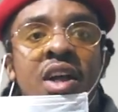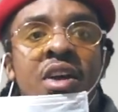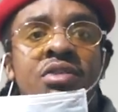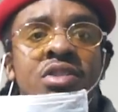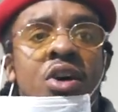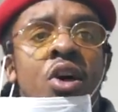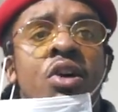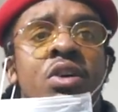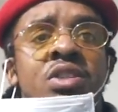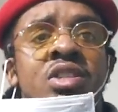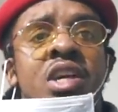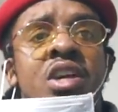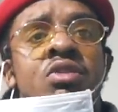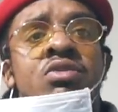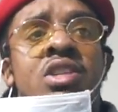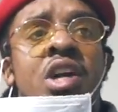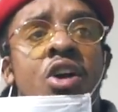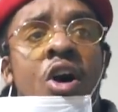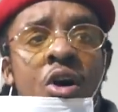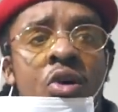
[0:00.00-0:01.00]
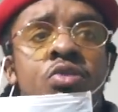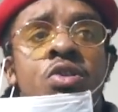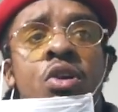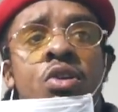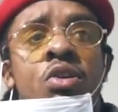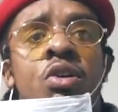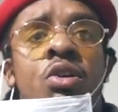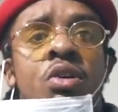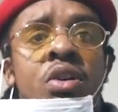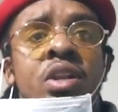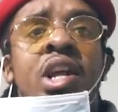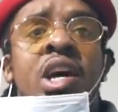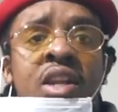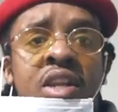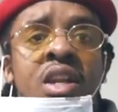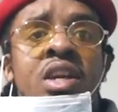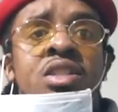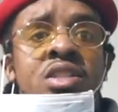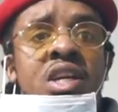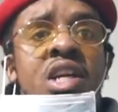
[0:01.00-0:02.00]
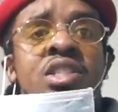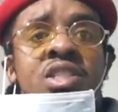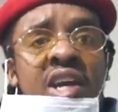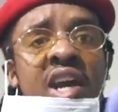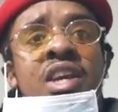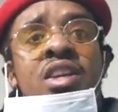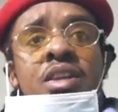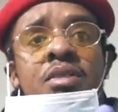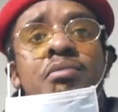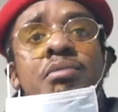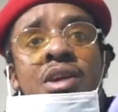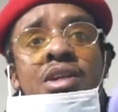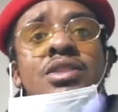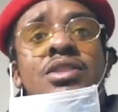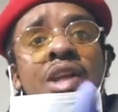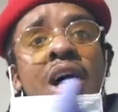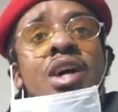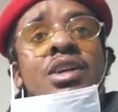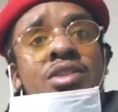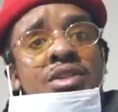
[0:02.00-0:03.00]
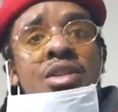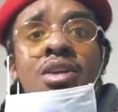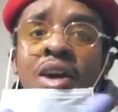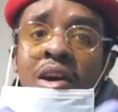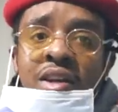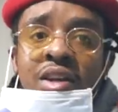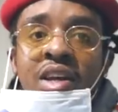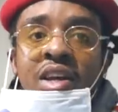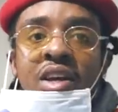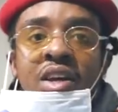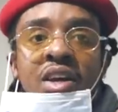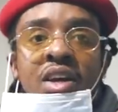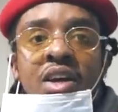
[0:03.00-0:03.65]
he was oh he's like he was like oh no no that that's it's 80 plus tax 90,